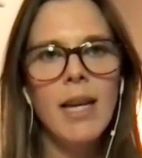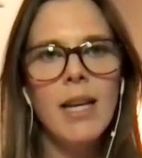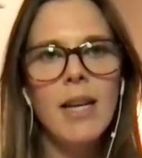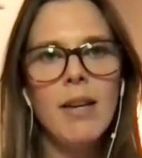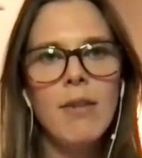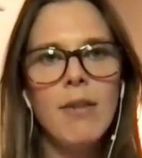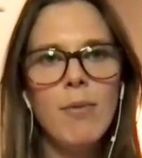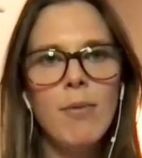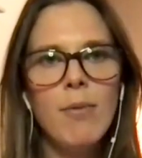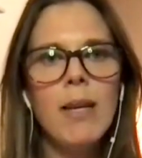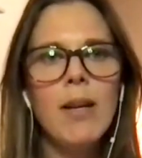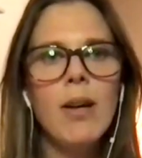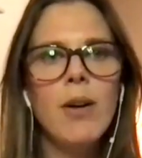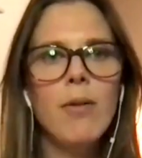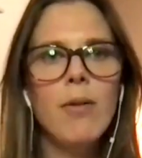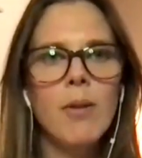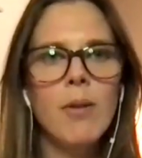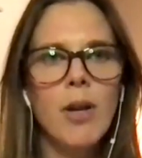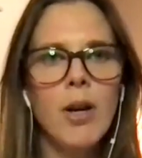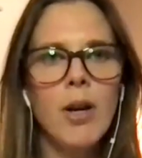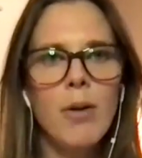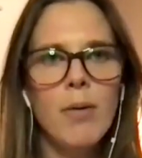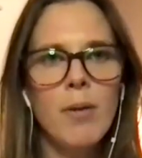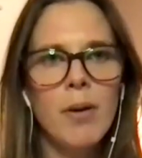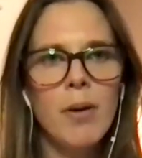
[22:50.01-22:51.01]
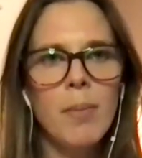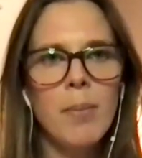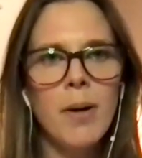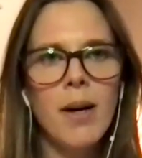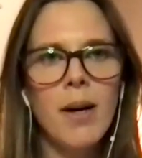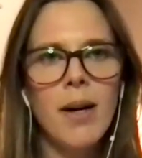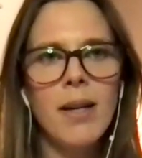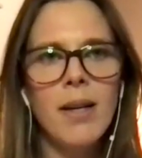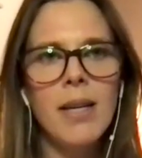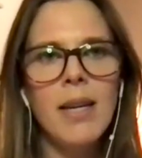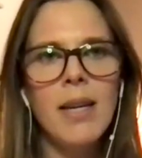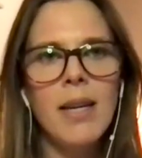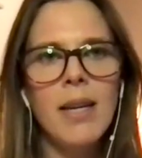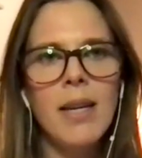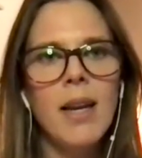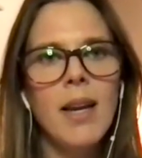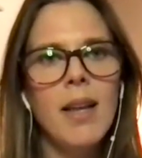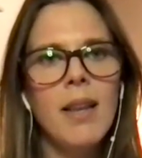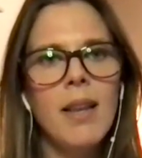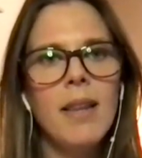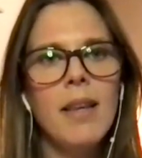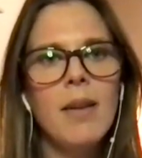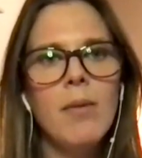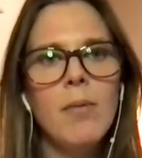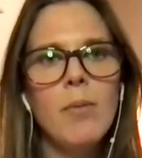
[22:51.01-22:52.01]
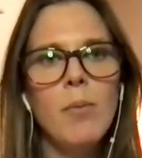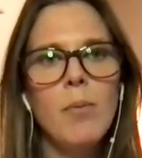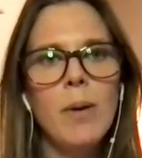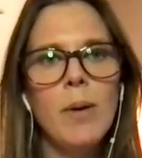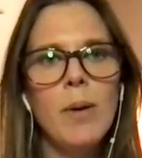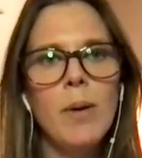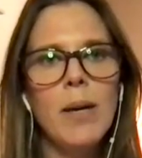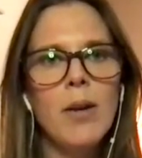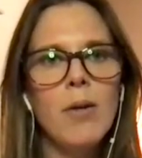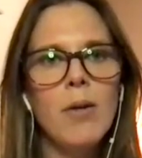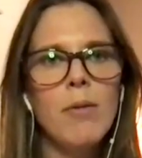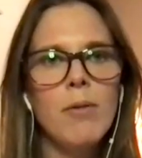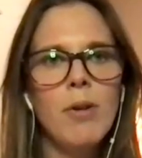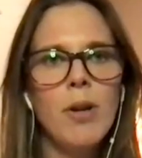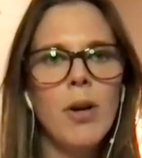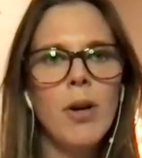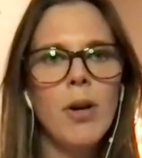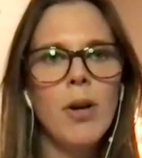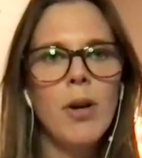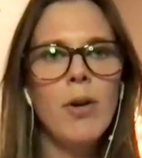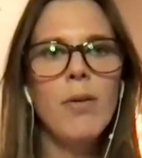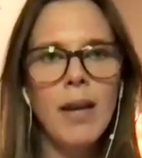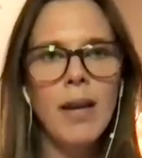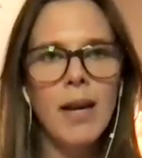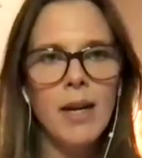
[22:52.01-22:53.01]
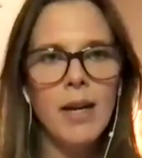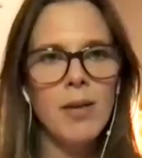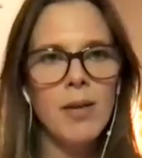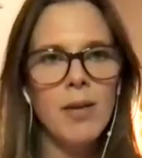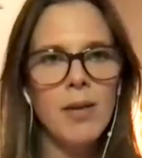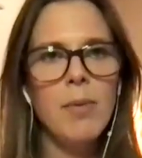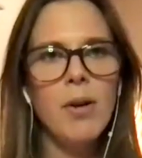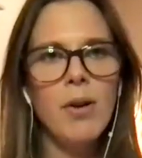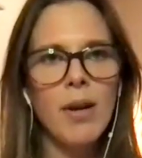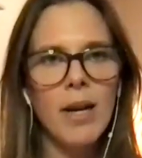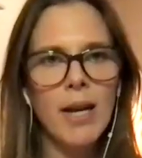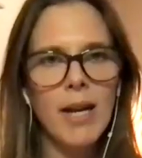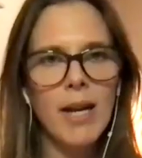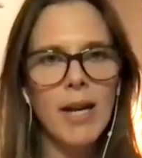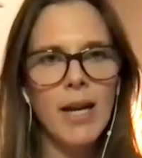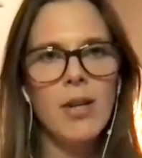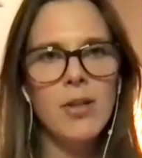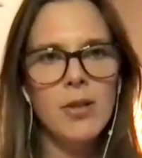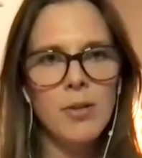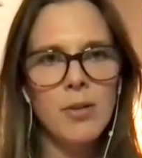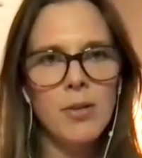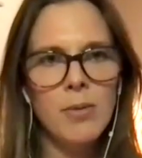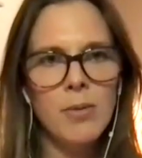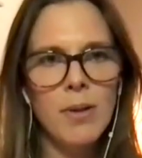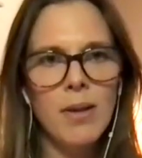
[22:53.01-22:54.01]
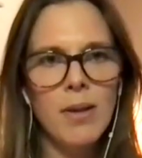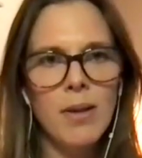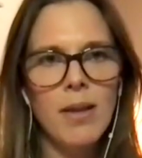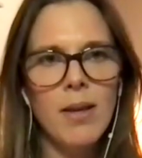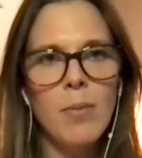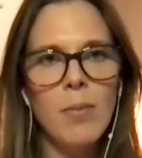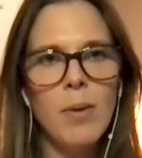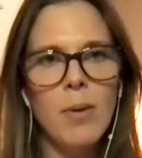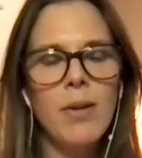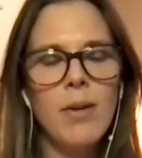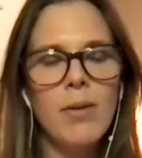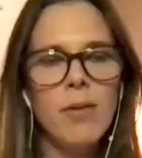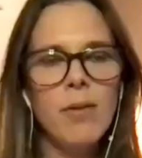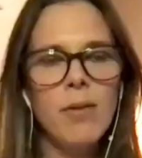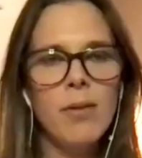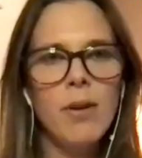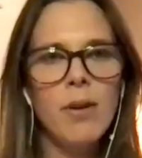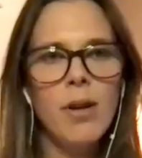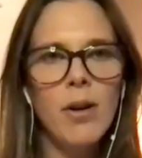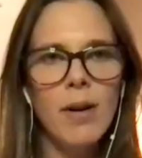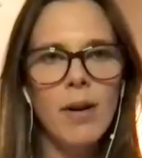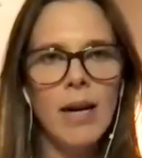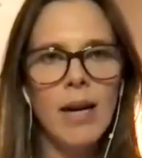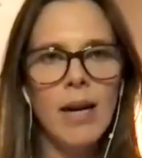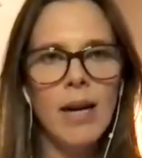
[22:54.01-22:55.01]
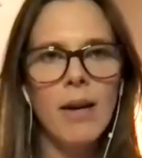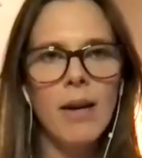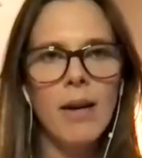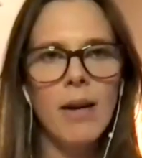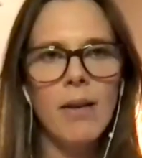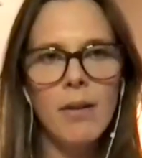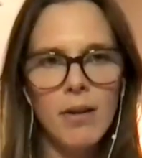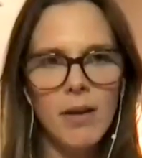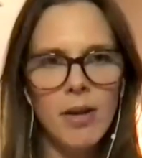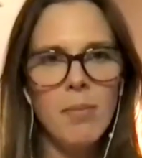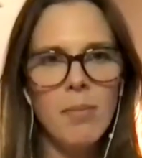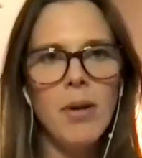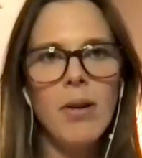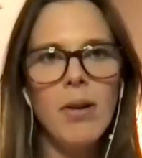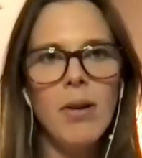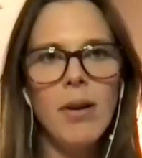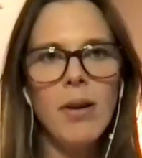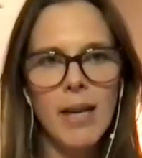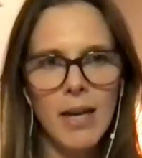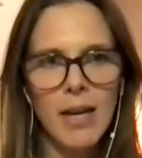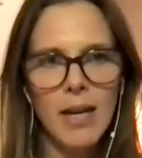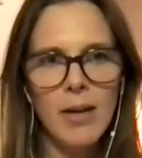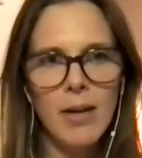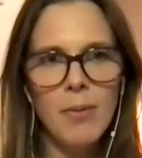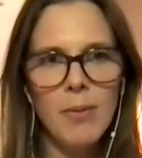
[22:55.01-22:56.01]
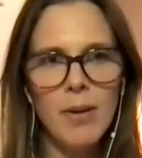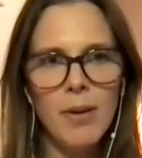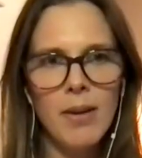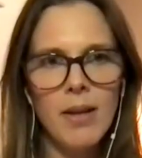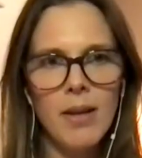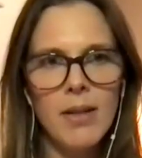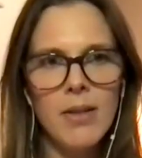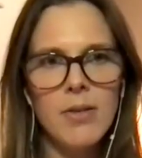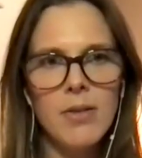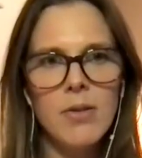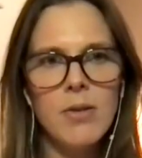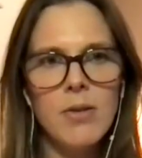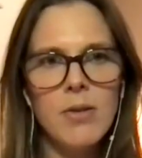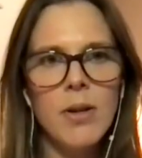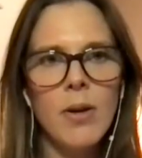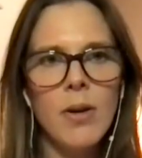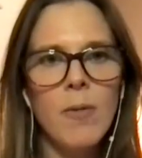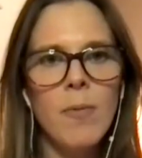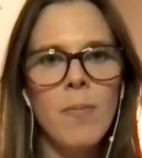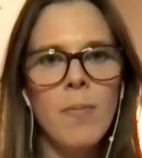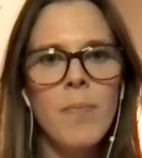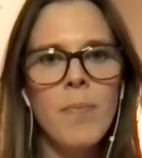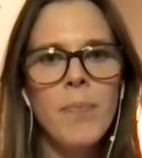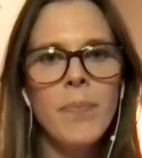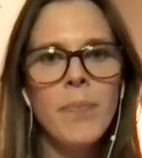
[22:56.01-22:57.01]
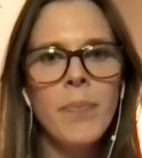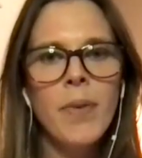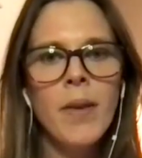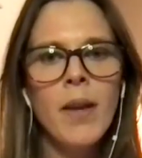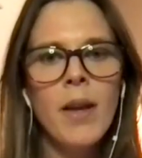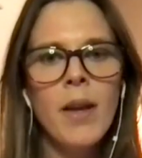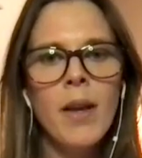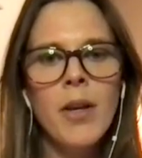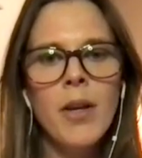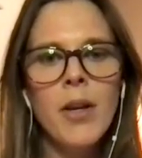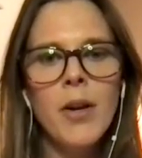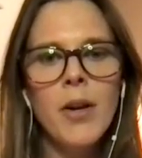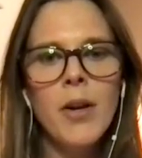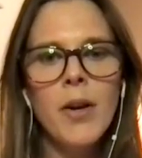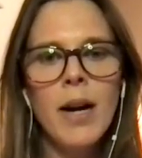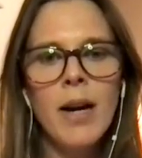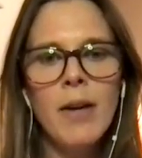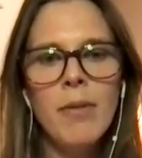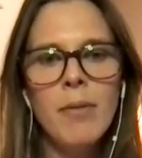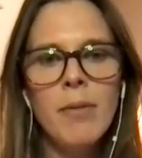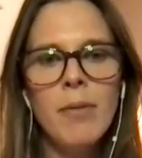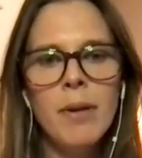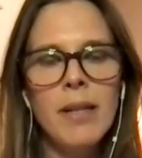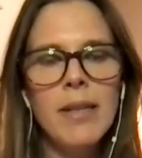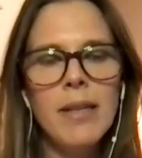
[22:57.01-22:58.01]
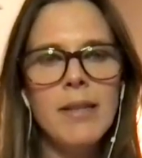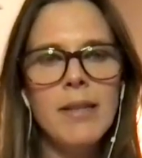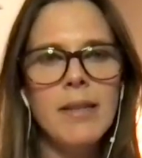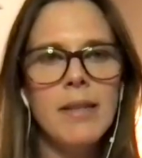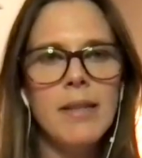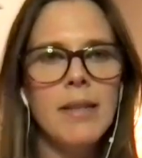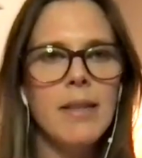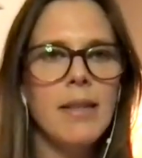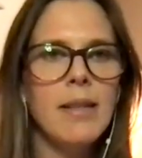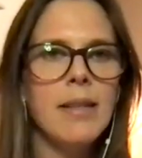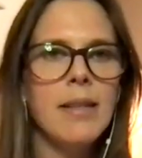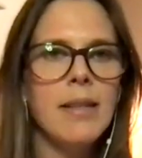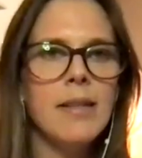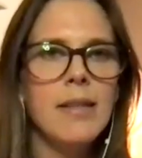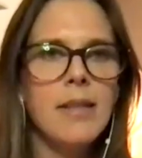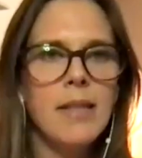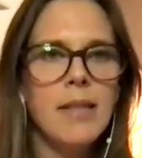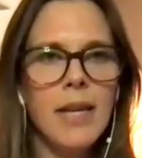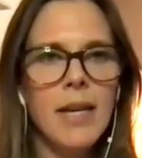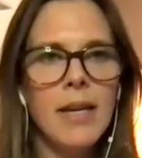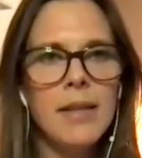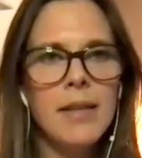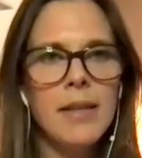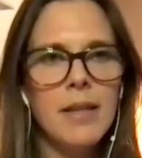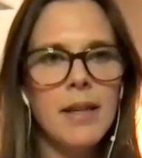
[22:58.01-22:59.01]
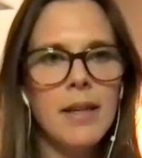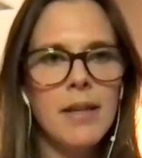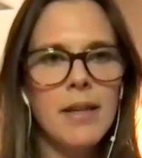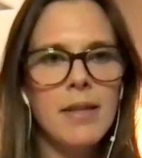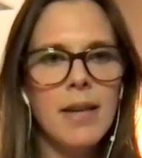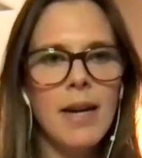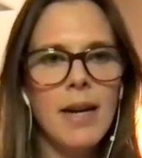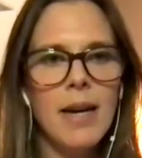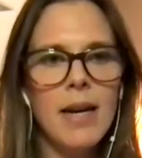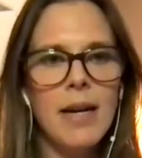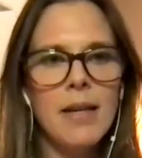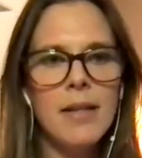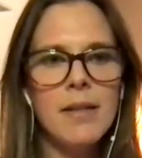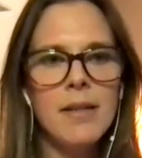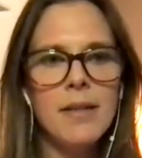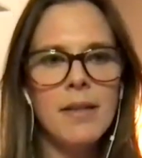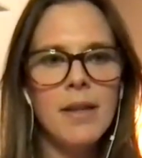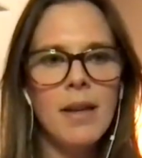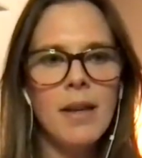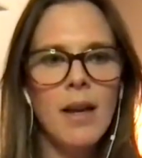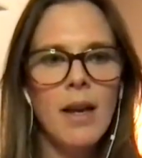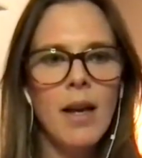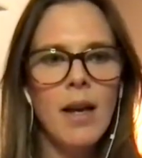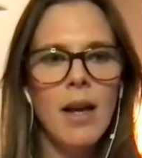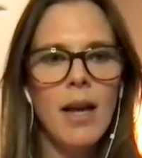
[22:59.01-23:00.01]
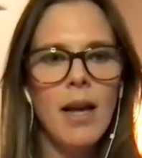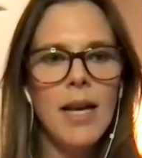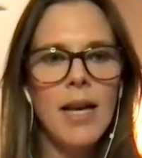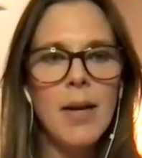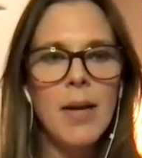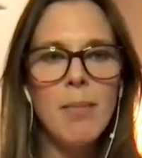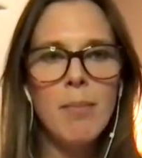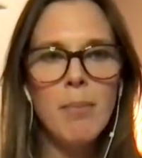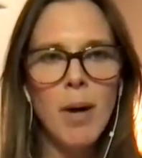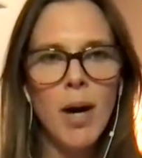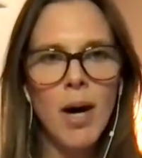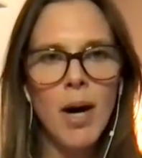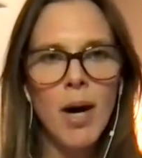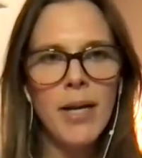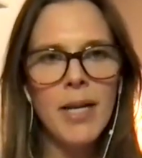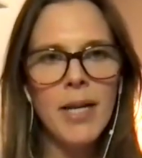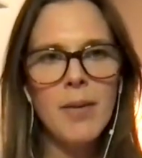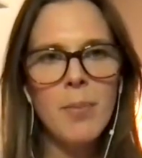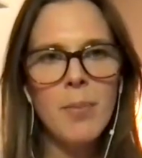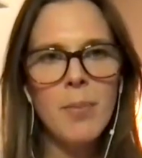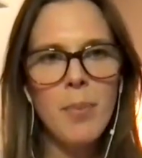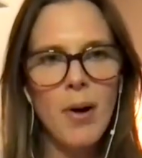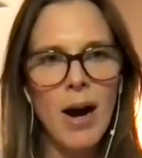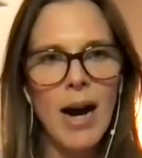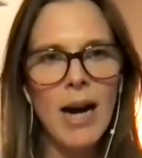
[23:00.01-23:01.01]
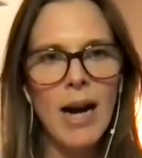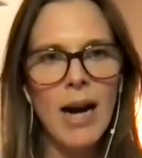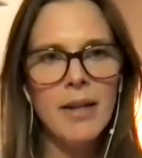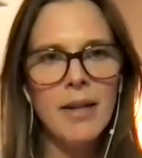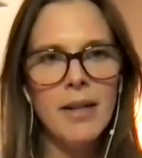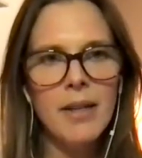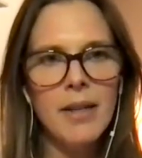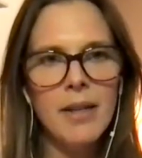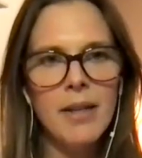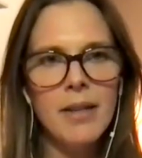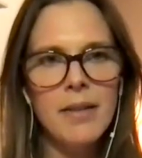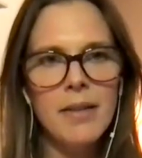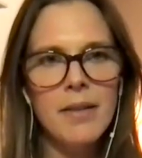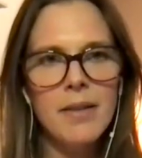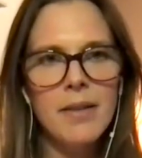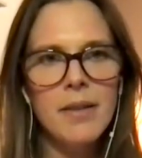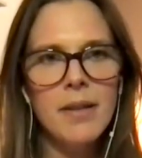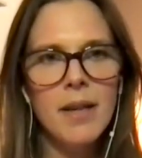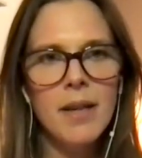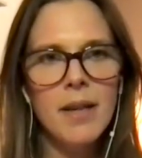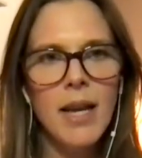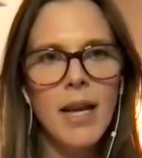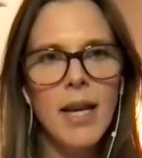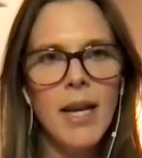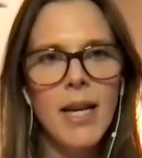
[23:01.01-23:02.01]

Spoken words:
And if we don't know our body, then we don't know that communication with them. We don't know how they're communicating with us. So, I really see these dietas as an embodied practice.